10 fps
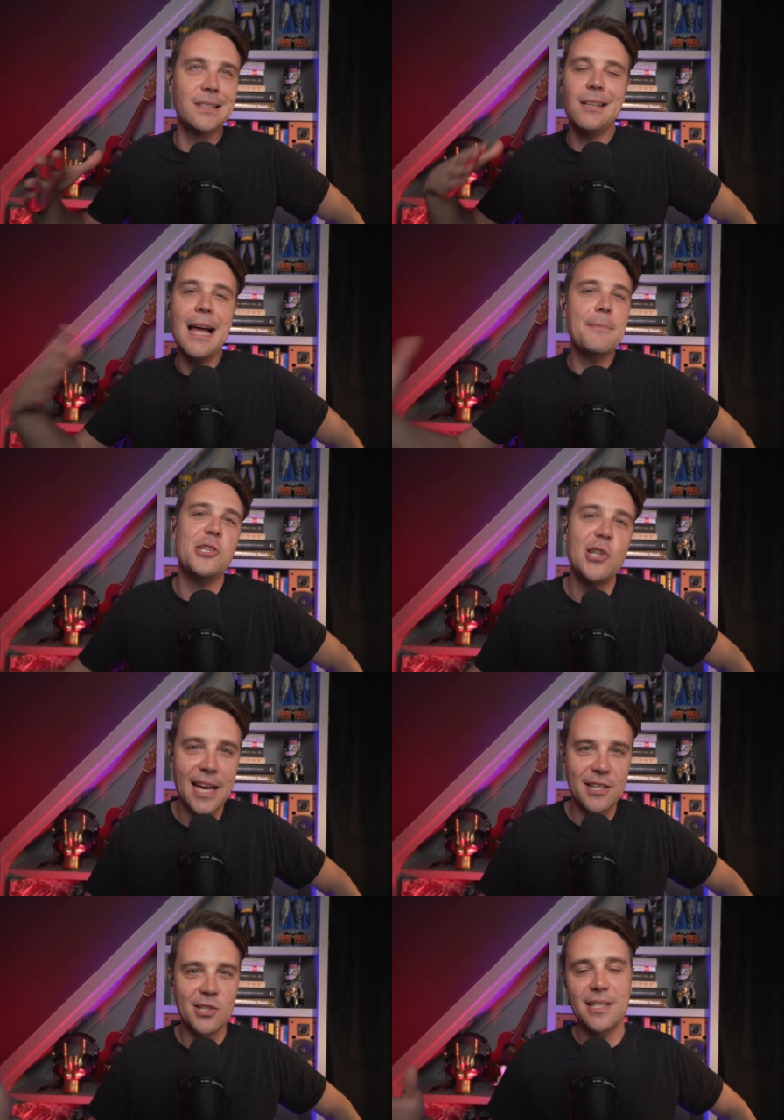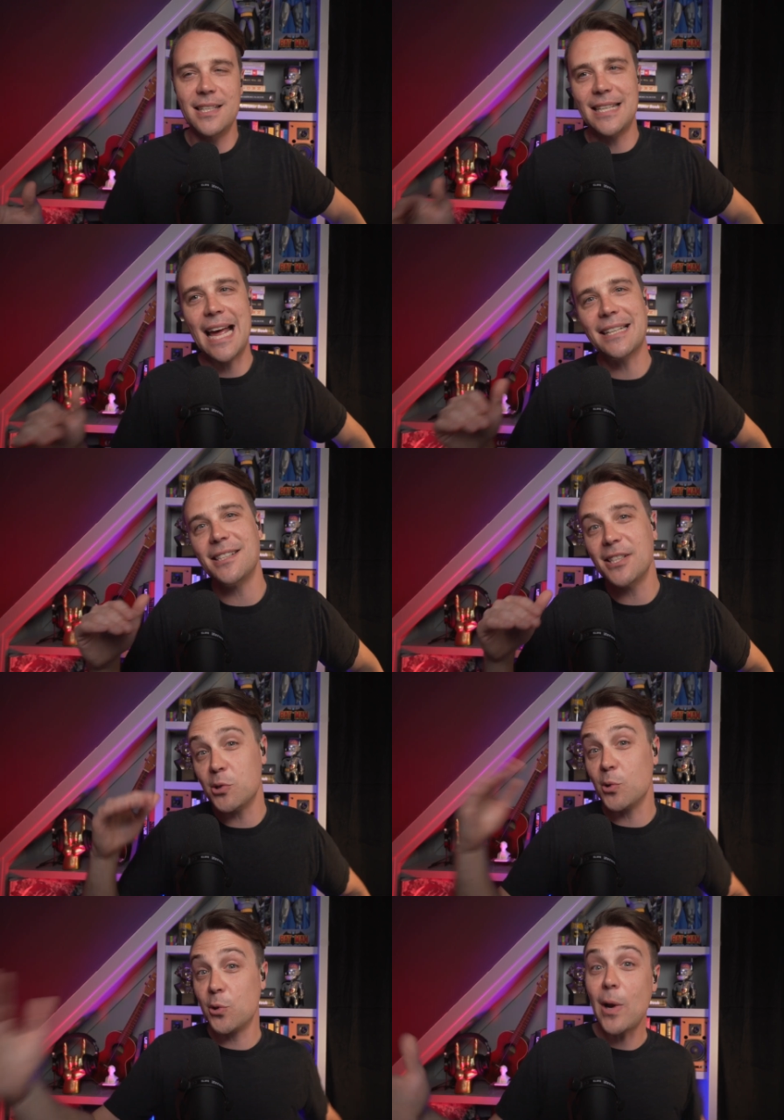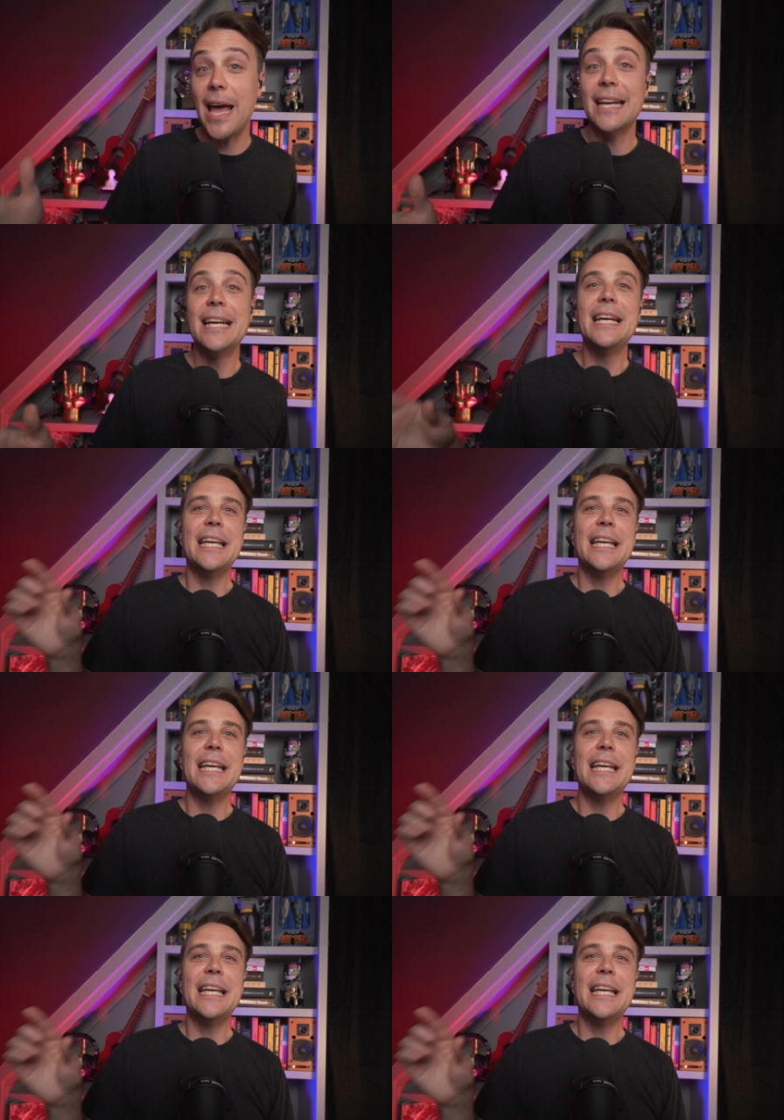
climate change is this existential threat